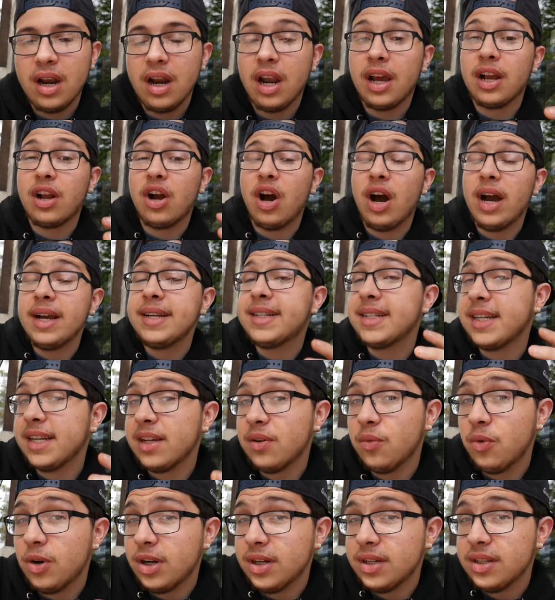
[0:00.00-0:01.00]
Like, I did
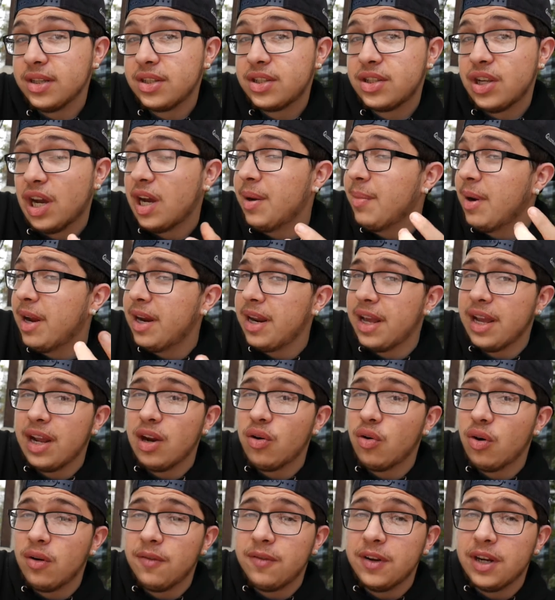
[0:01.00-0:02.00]
it once. I made a
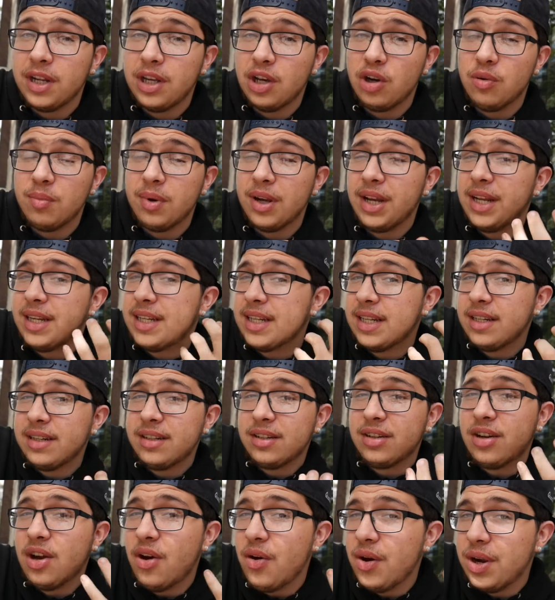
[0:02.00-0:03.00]
hero video, but it
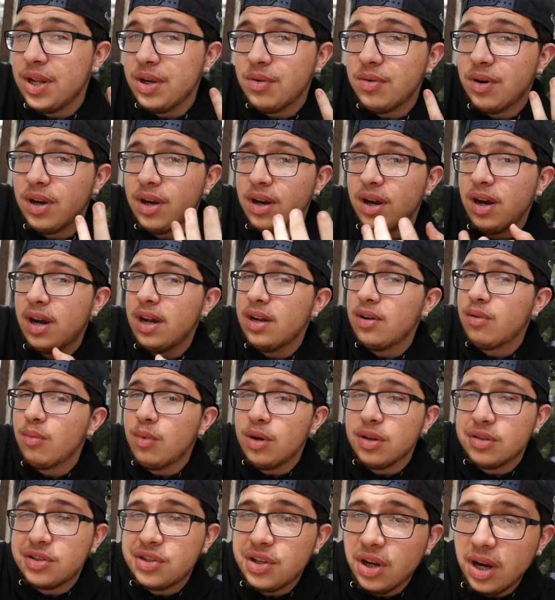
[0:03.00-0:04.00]
didn't go anywhere. I
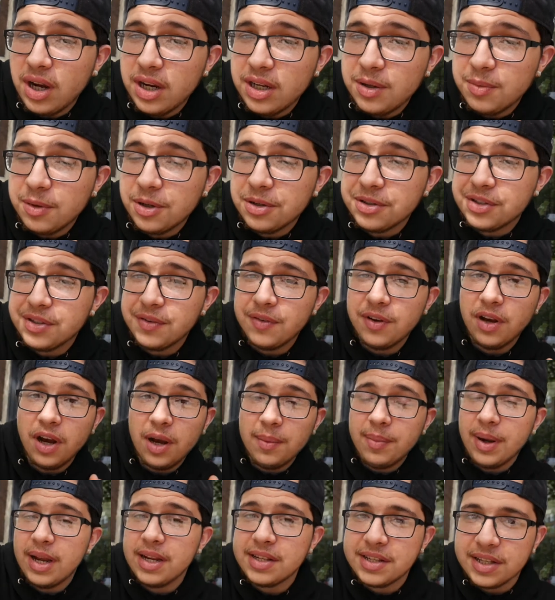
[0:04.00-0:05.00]
almost died because of it.
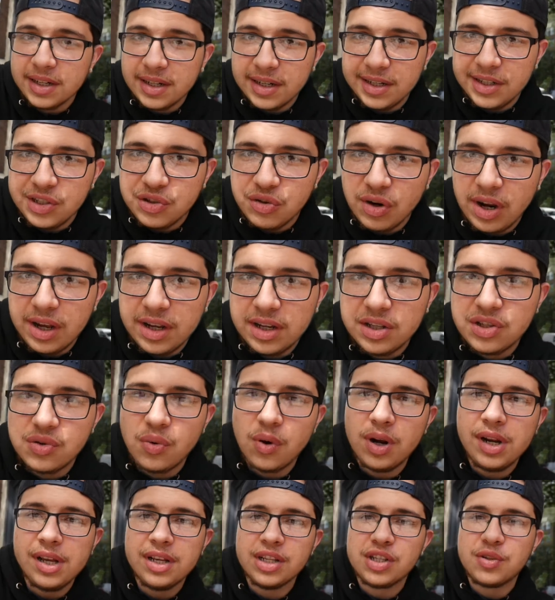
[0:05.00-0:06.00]
I basically drank
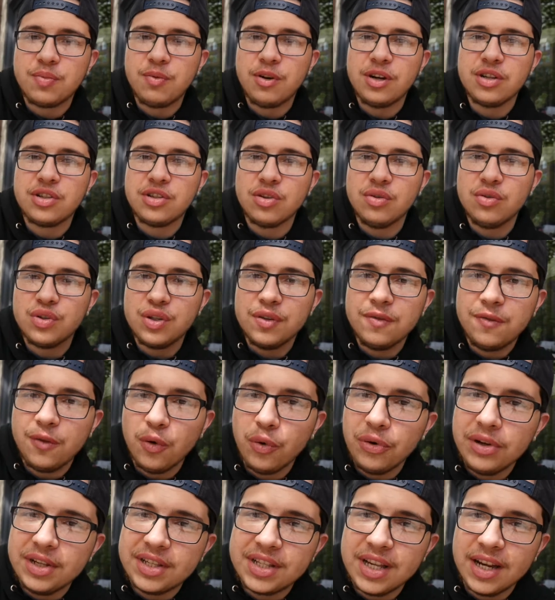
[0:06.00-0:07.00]
twenty espressos in
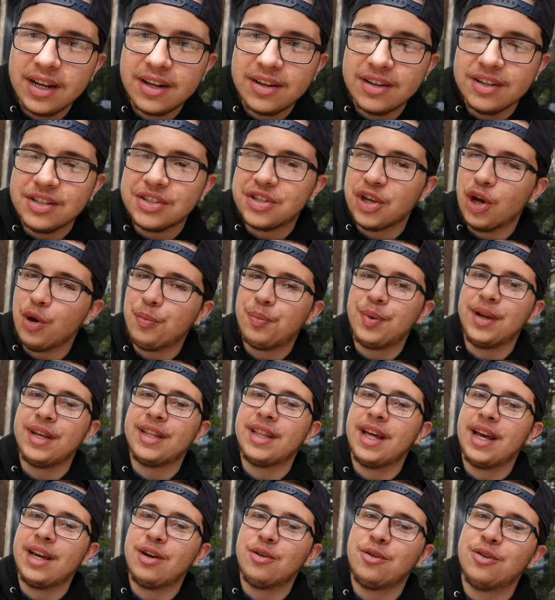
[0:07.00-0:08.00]
forty seconds,
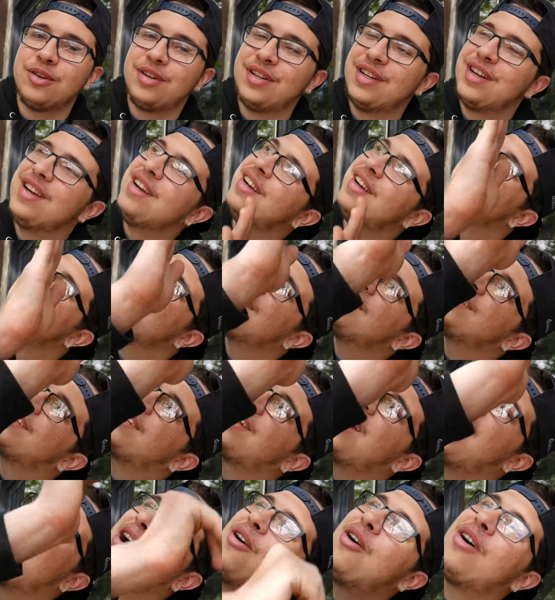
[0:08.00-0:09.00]
hoping that it'll
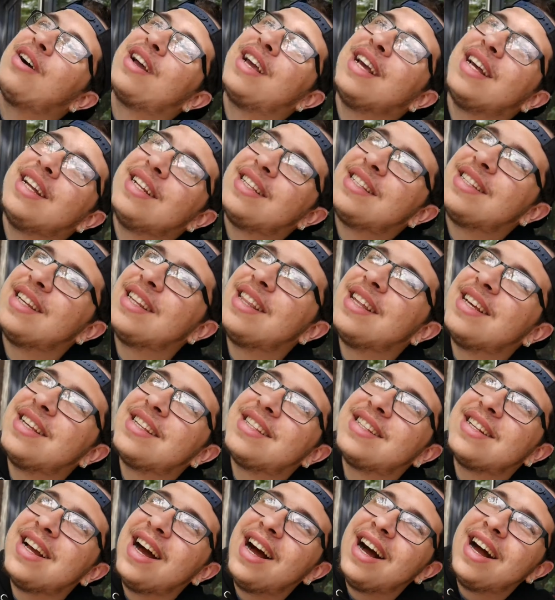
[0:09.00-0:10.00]
skyrocket to the
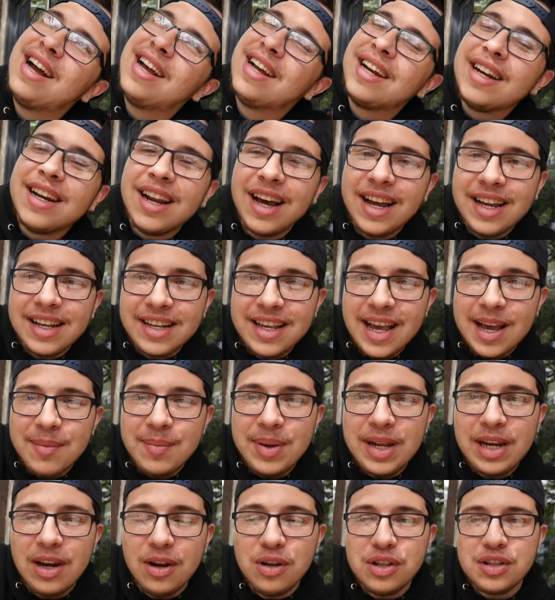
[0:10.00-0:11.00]
sky and like get
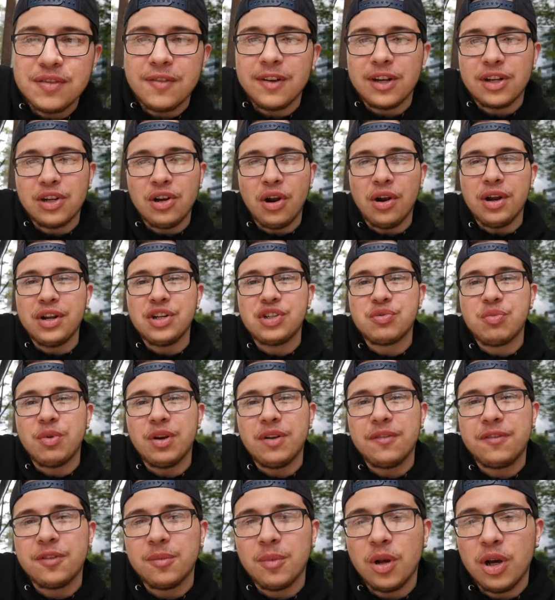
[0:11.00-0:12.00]
me loads of
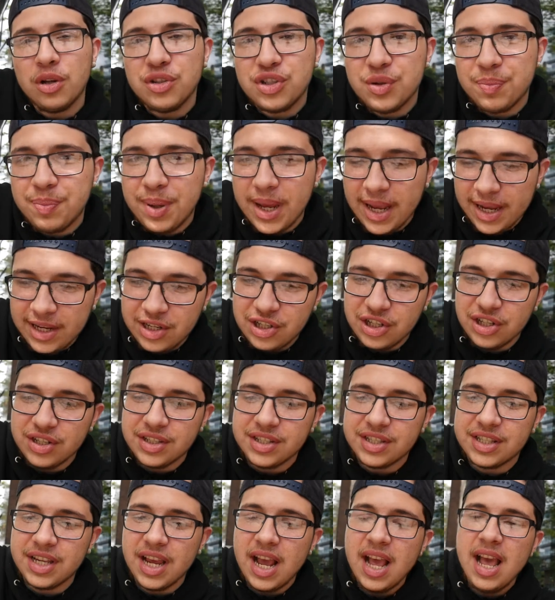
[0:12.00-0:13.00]
acknowledgement from loads of
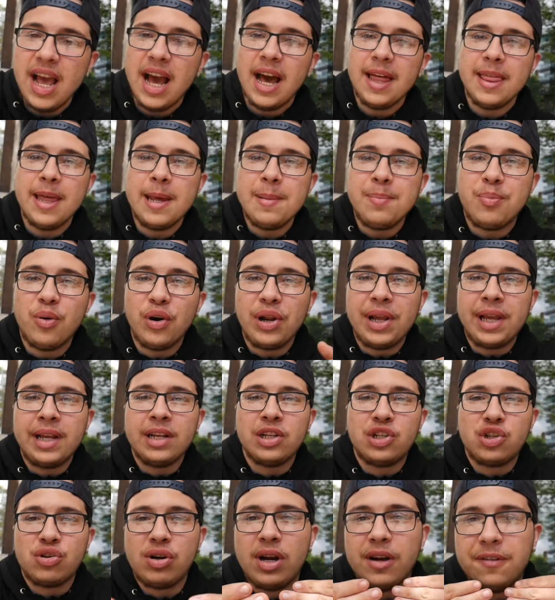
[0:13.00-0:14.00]
pages, and then
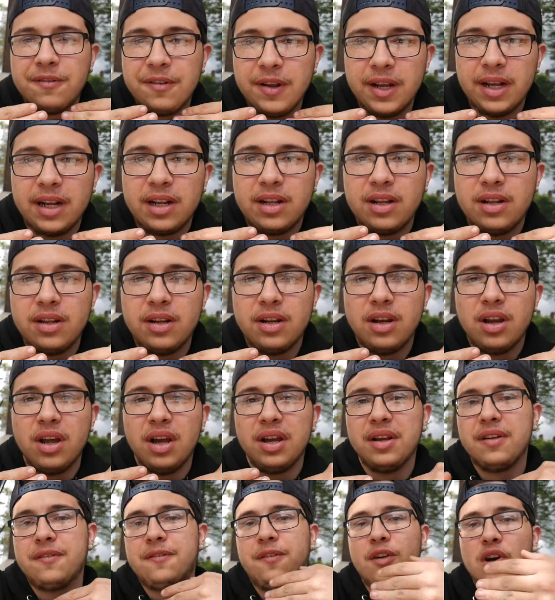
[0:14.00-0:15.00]
bringing traffic,
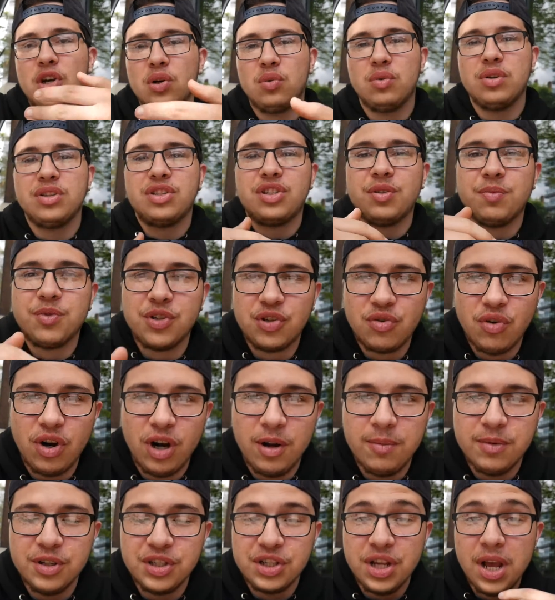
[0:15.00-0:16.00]
like followers,
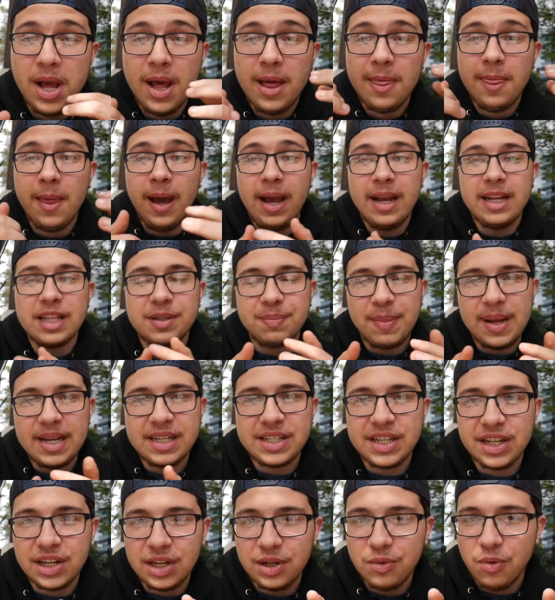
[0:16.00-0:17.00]
subscribers. That is
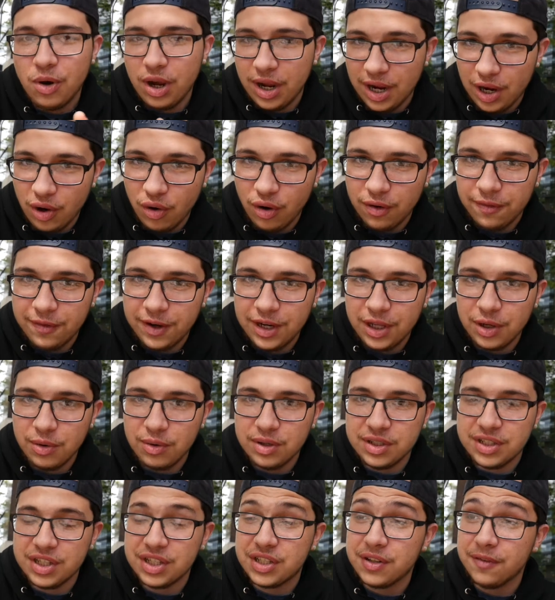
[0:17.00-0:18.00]
basically what a hero
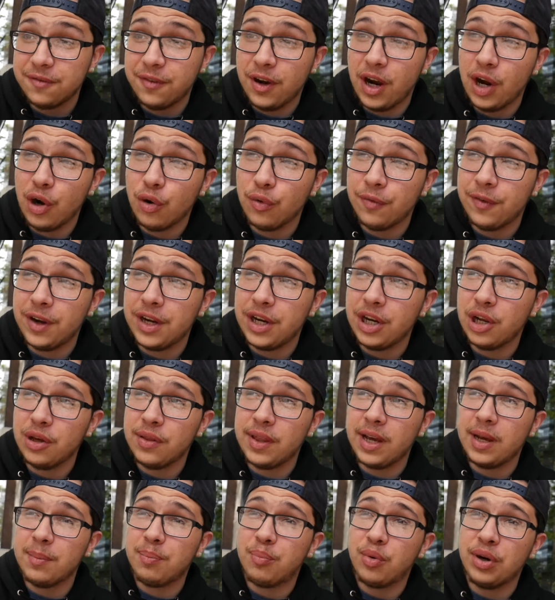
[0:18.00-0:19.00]
video is. It's a viral video
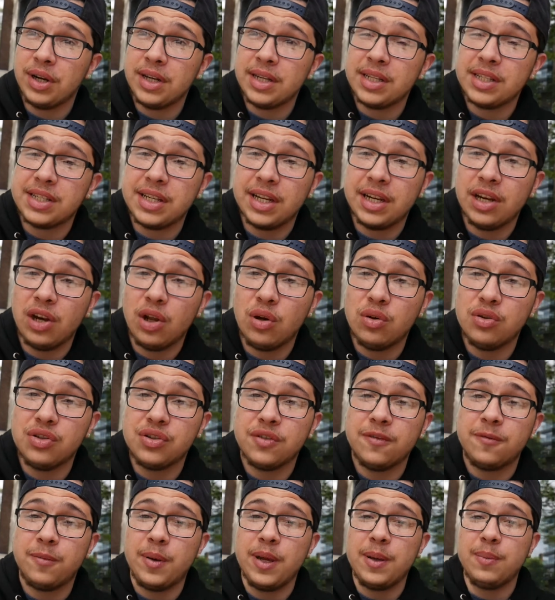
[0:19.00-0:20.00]
that brings in
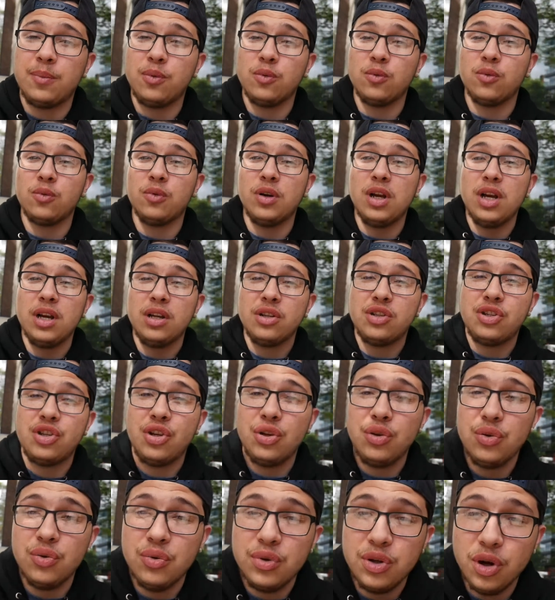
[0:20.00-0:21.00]
loads of people
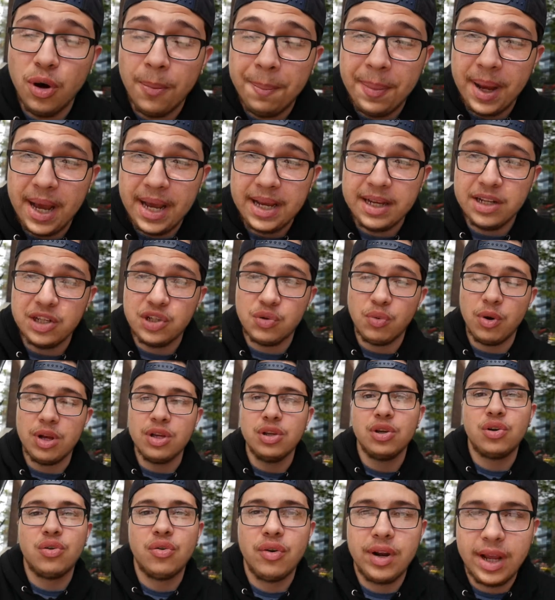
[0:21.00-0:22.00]
to your page where
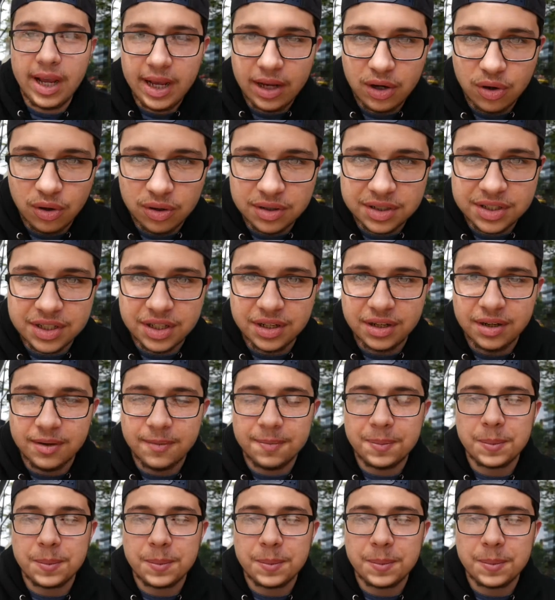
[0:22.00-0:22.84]
you create content.